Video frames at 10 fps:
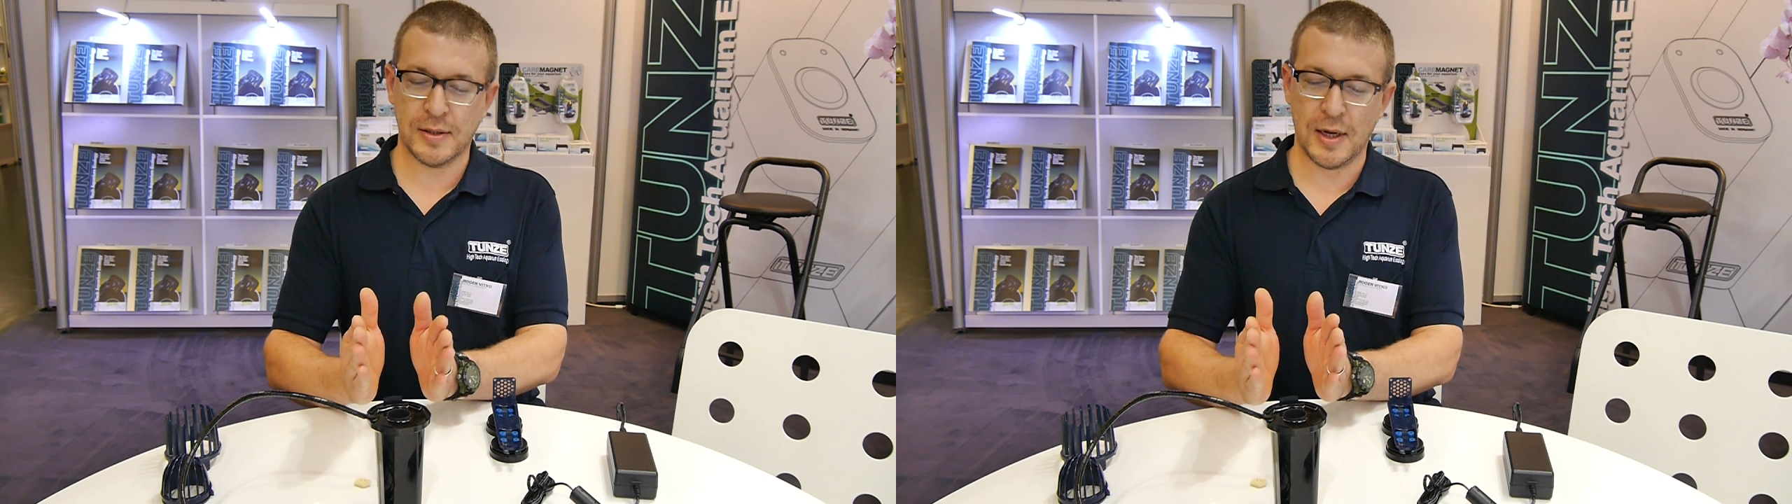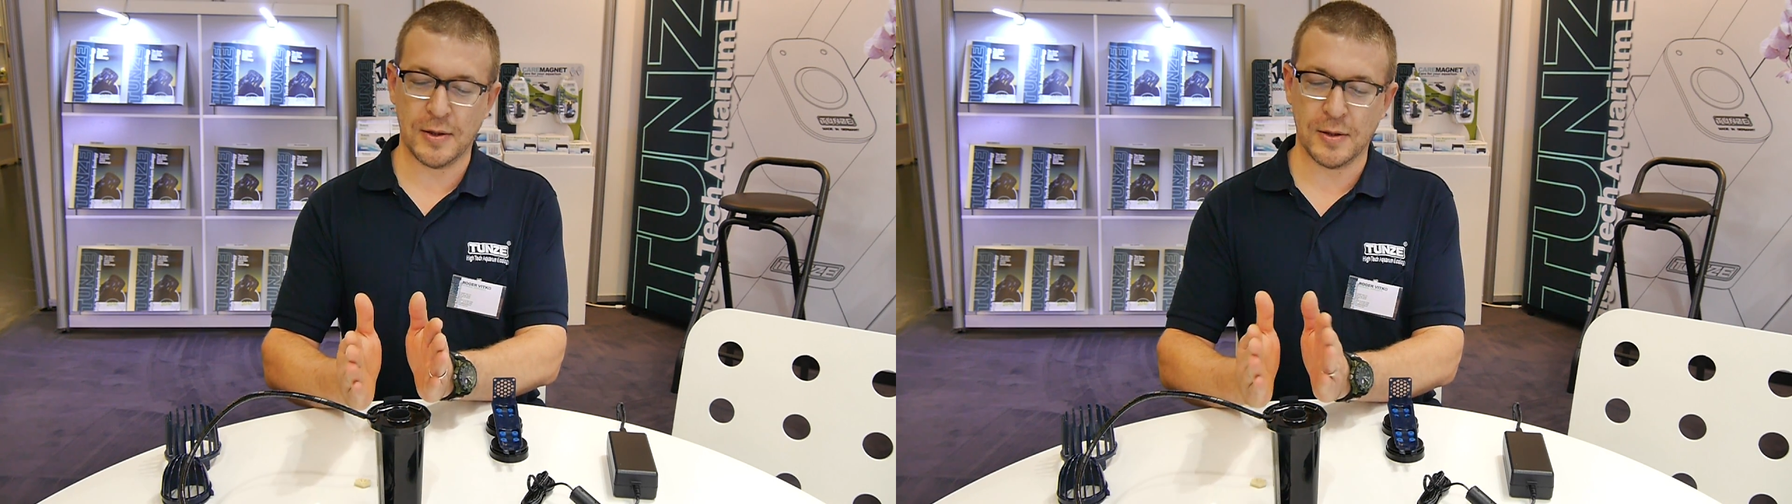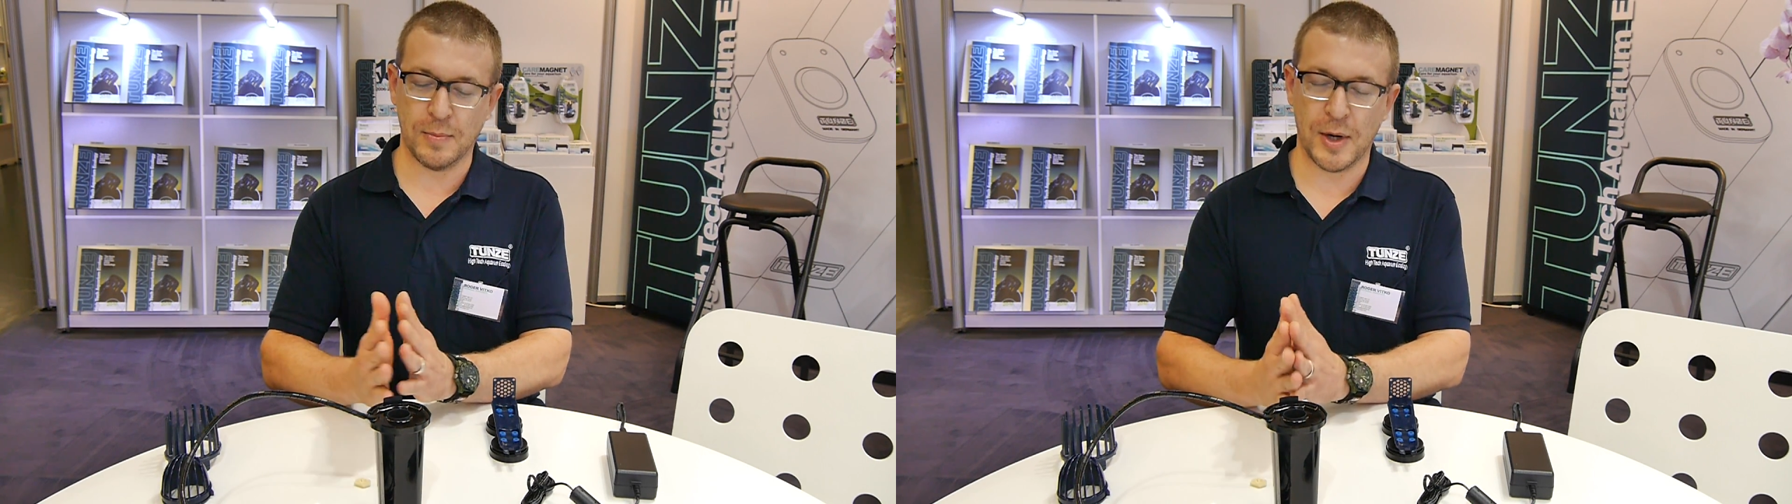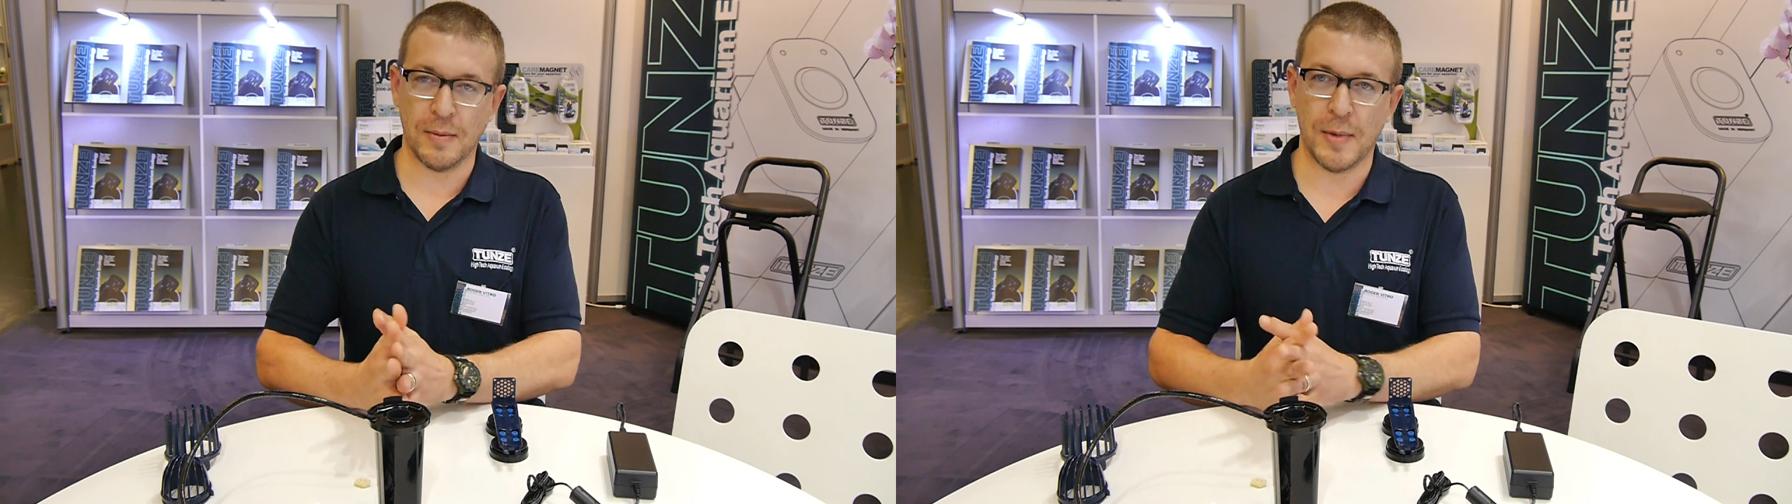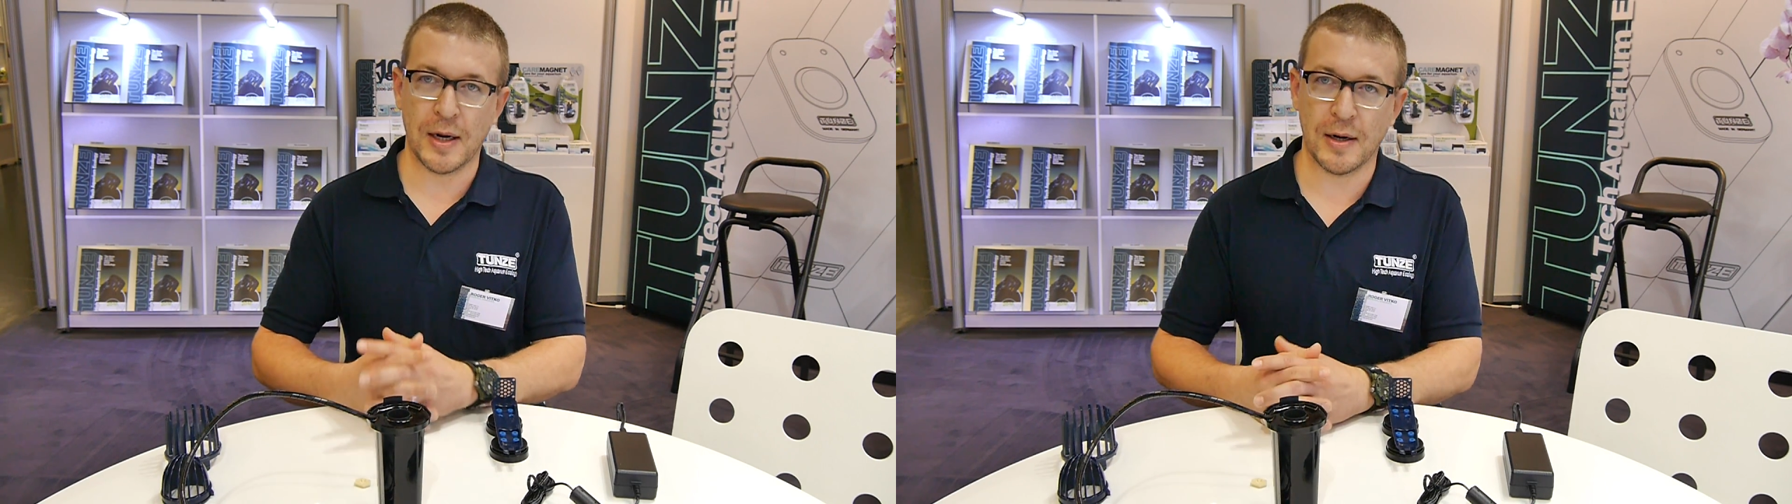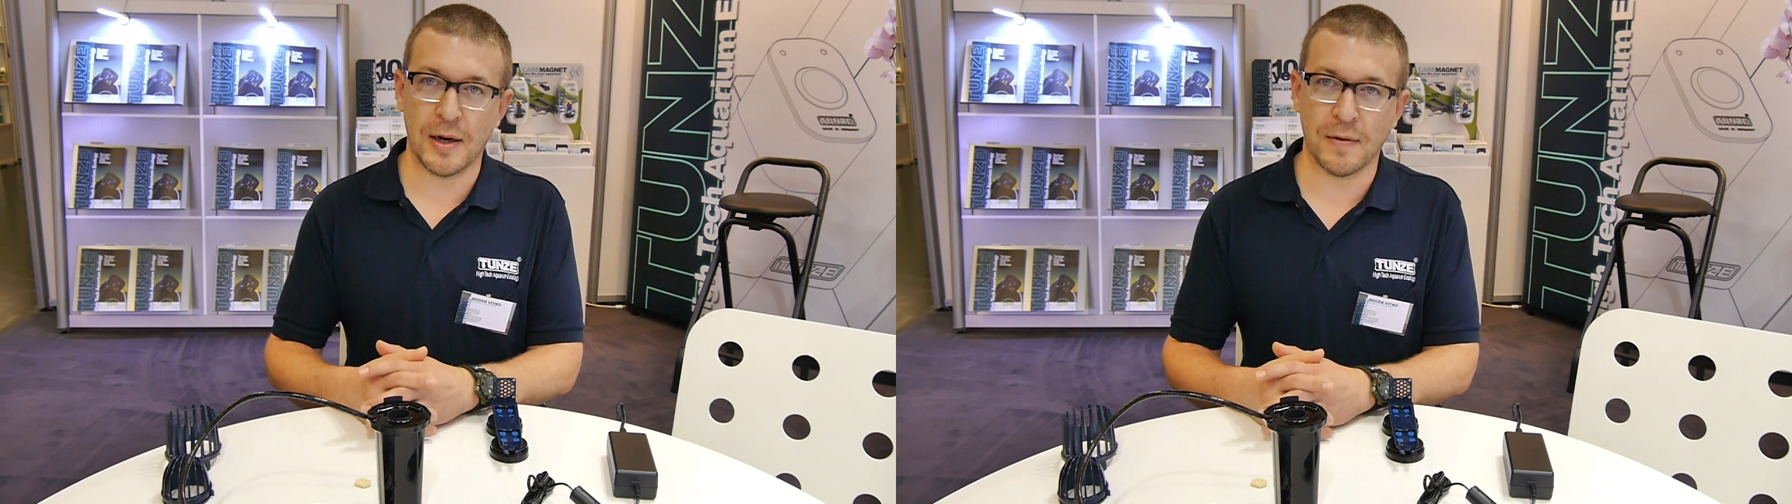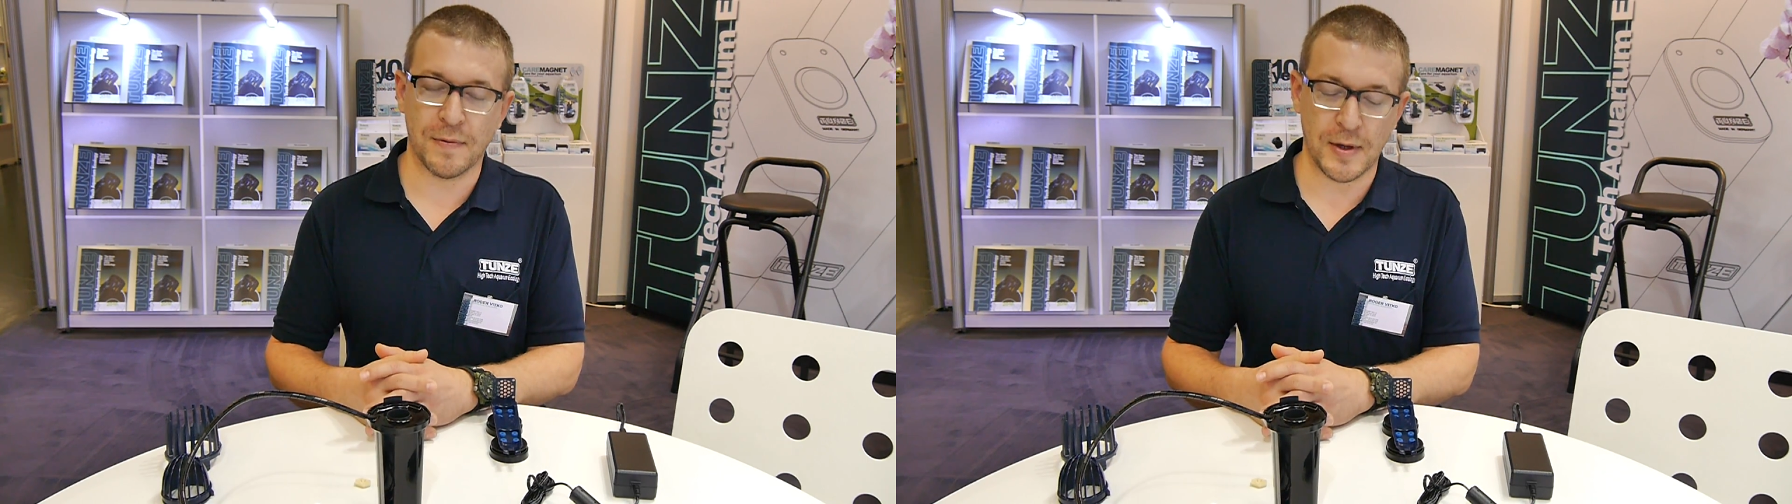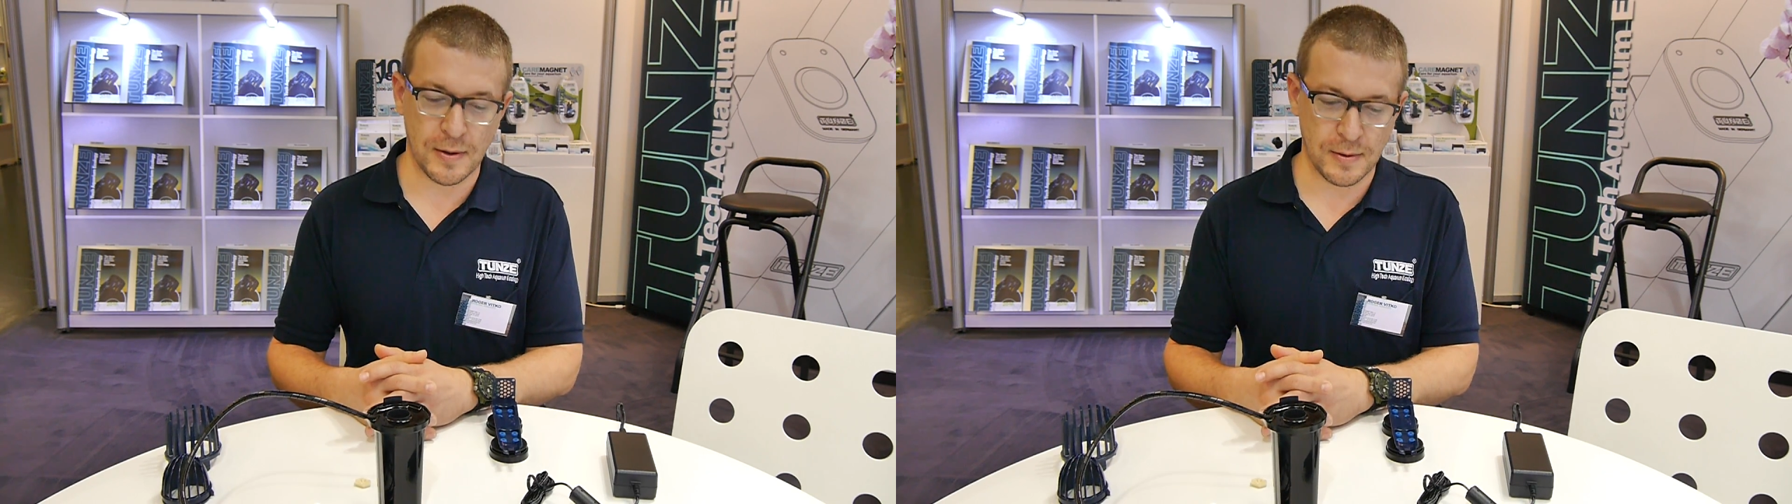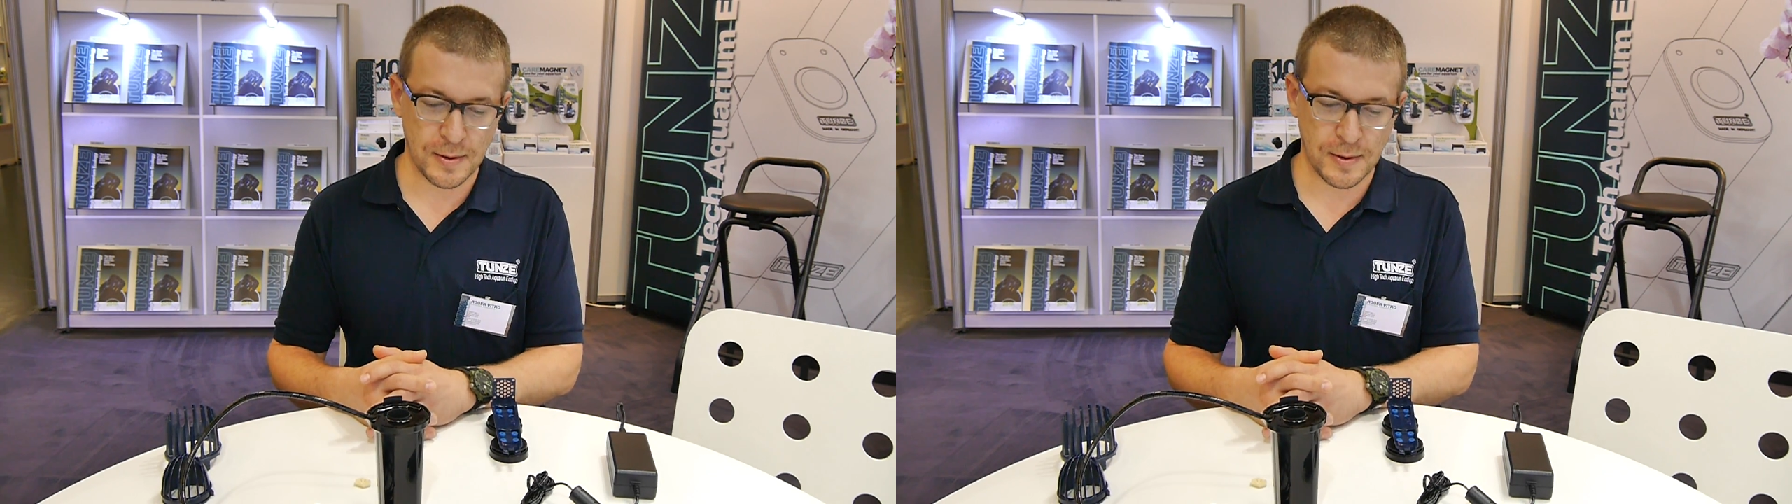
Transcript: centered by the magnetic field.